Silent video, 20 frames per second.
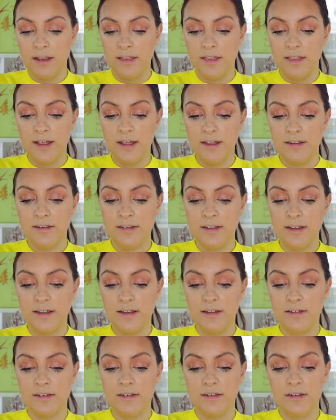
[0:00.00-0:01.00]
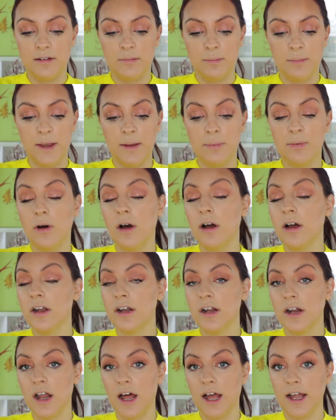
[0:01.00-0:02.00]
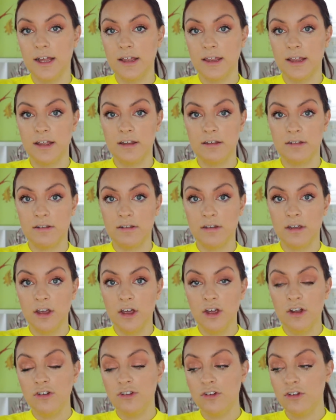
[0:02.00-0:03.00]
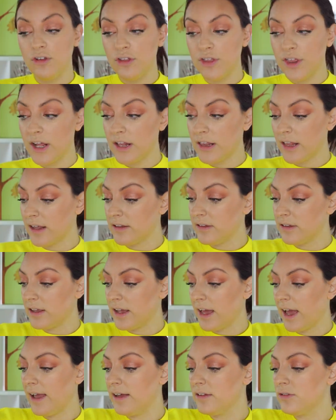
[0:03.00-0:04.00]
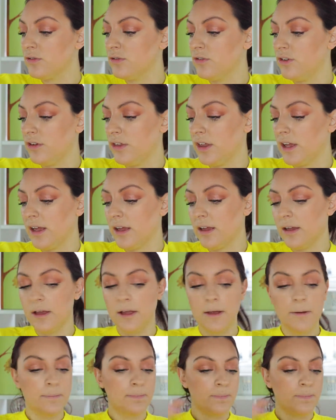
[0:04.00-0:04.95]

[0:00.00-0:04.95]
This is, people aren't gonna like this. Do you think that's the case, or do you think